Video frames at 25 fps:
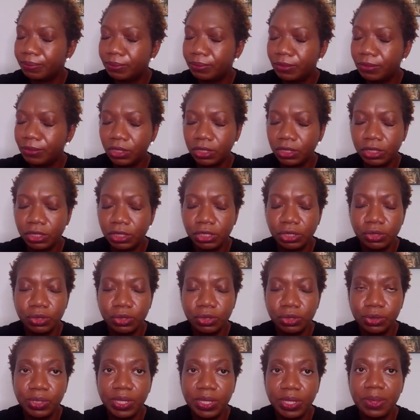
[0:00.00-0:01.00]
just
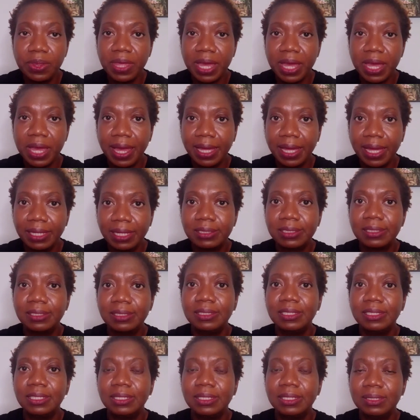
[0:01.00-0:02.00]
knowing that
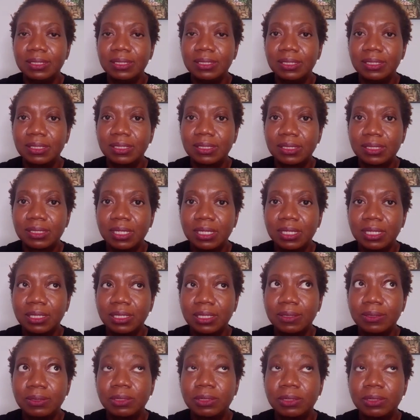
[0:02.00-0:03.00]
there is
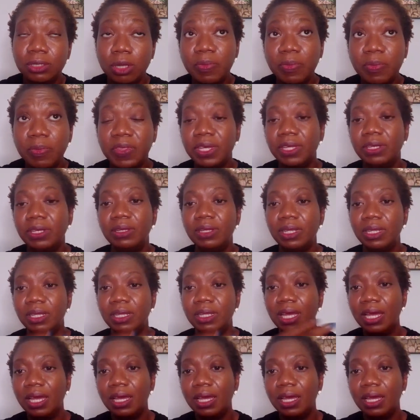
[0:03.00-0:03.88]
something